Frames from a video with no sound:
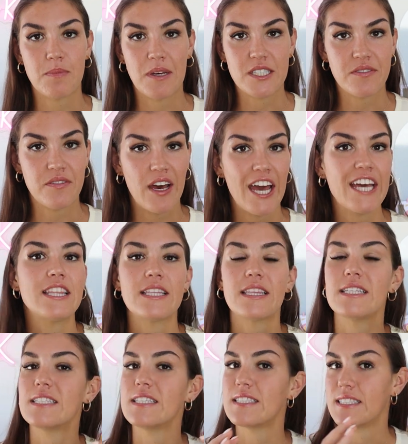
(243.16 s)
to specify that
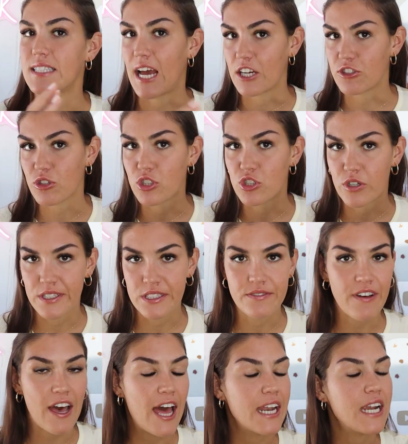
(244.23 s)
this is natural trans
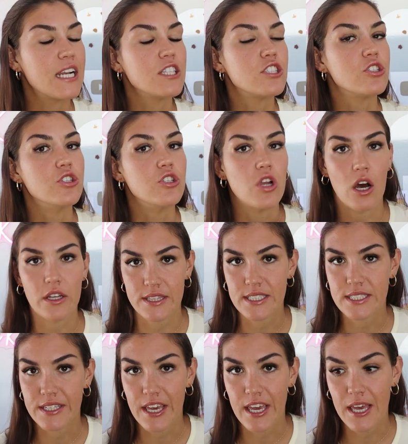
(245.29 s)
fat and it's not the
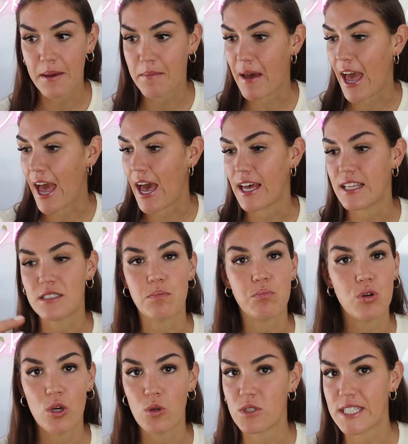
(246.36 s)
same as
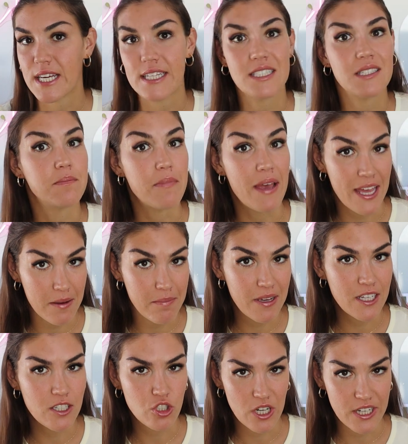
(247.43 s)
processed
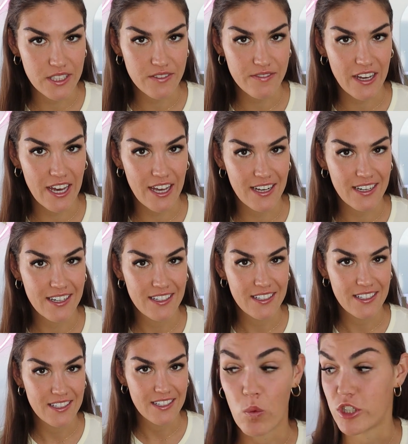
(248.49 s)
man-made trans fat,
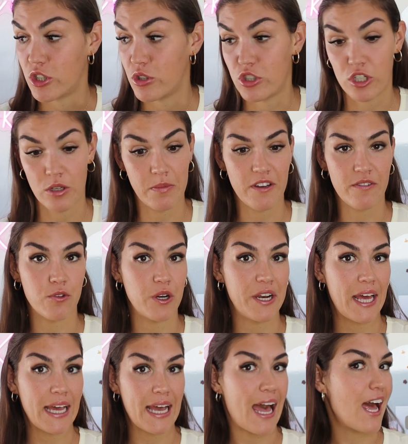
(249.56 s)
which you should be
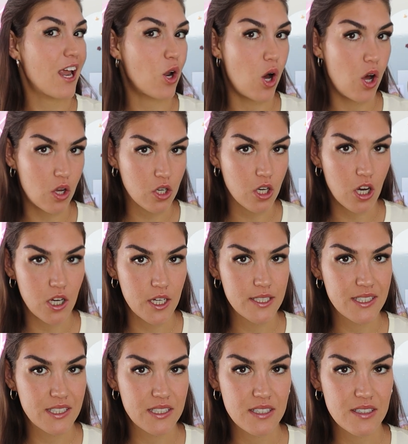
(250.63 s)
avoiding at all
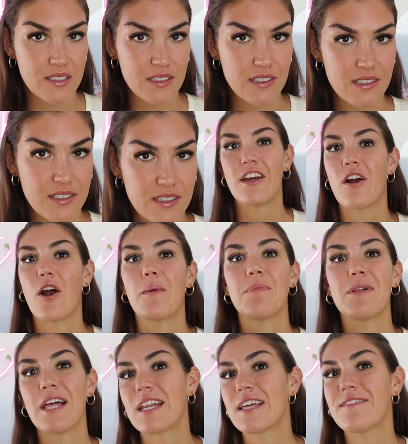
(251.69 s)
costs. There are
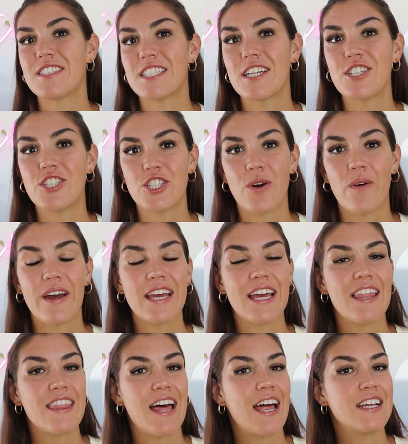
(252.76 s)
plenty of studies
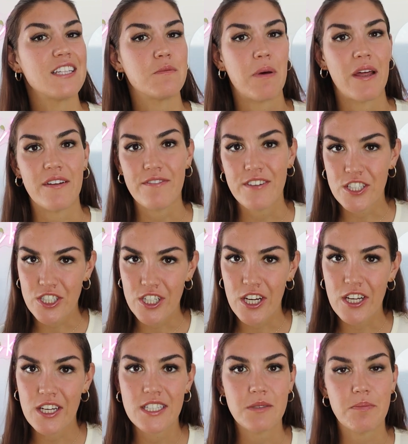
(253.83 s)
showing that it's
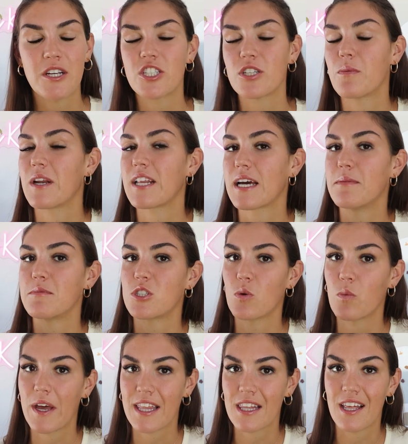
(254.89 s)
beneficial, especially when it comes to
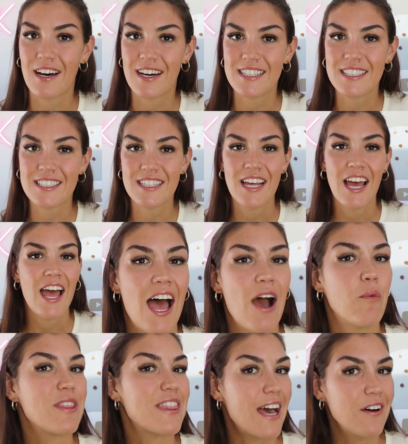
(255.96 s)
weight loss,
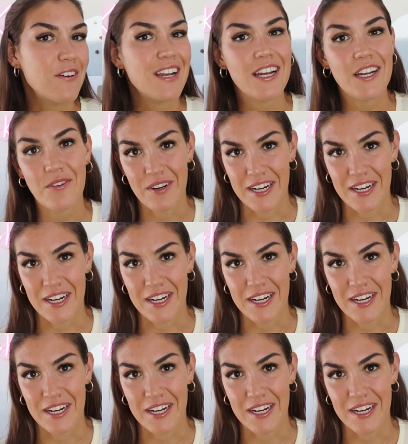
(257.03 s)
without any